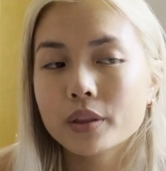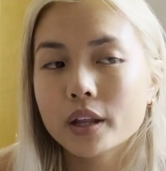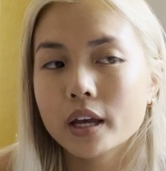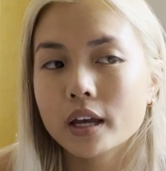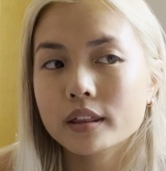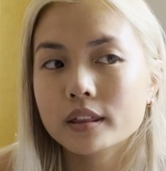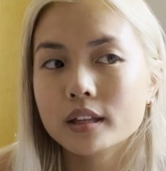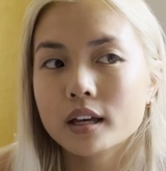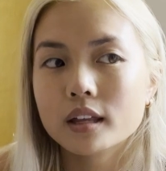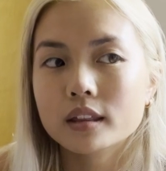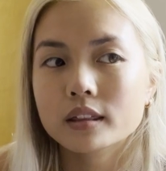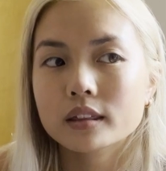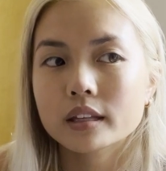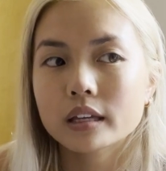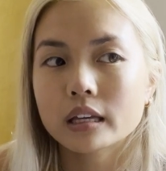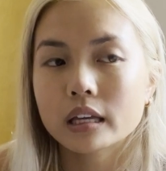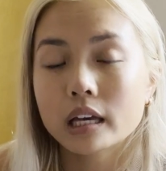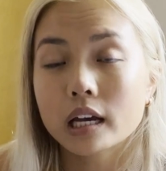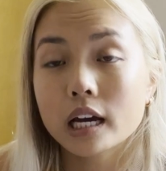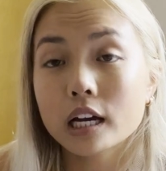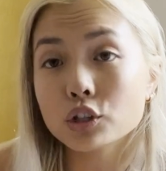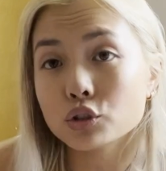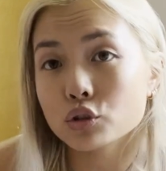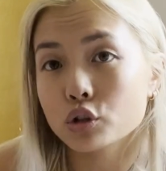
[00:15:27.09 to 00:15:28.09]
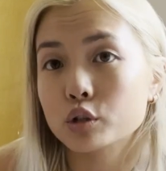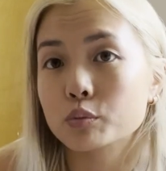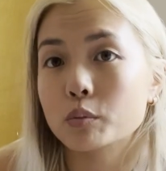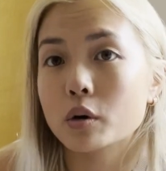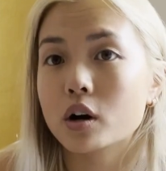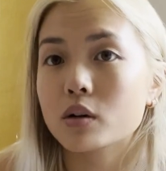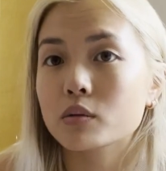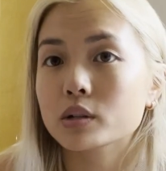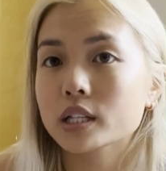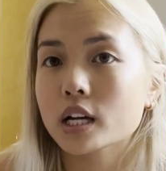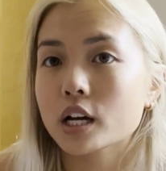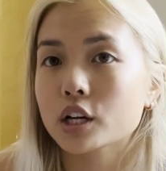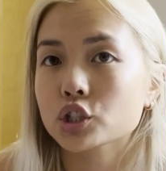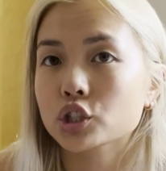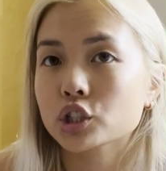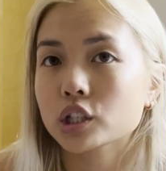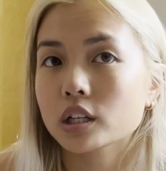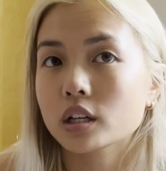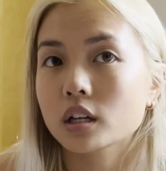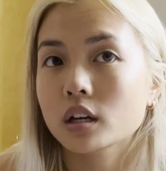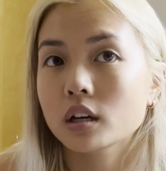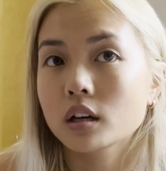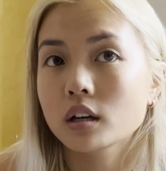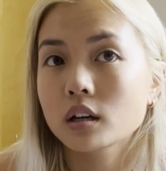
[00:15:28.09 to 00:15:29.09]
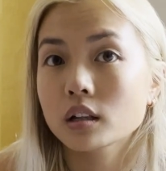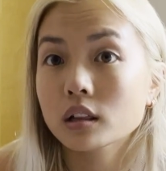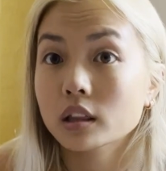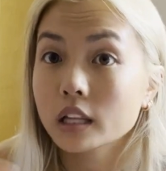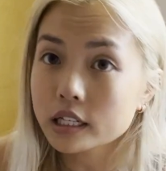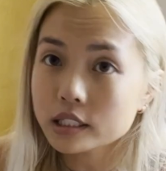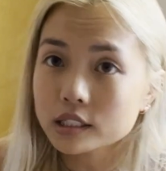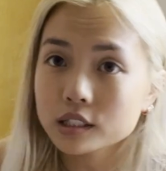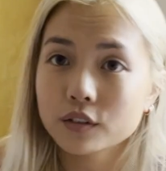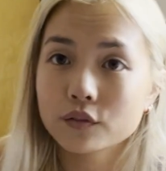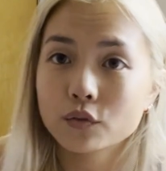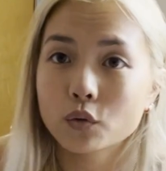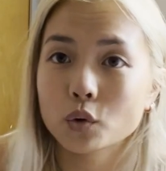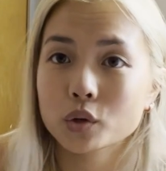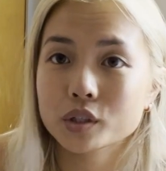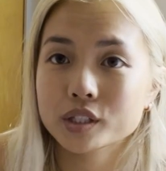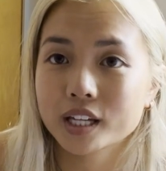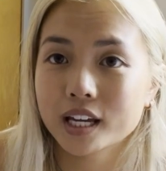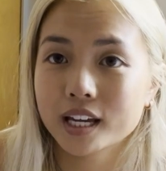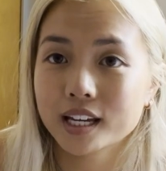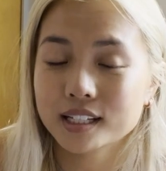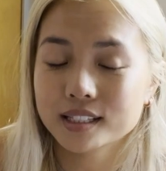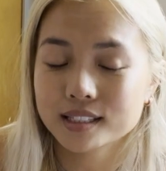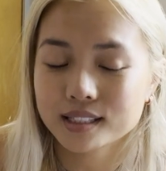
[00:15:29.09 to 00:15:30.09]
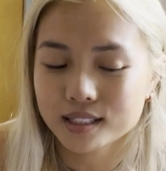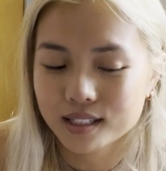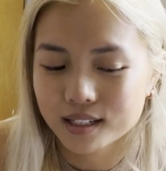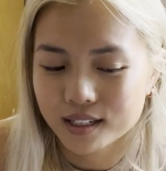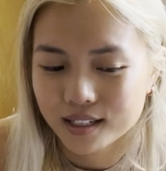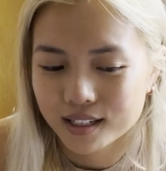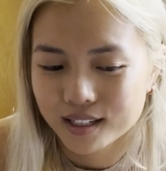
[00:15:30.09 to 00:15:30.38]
And then the extra small was actually less than 4 skeins.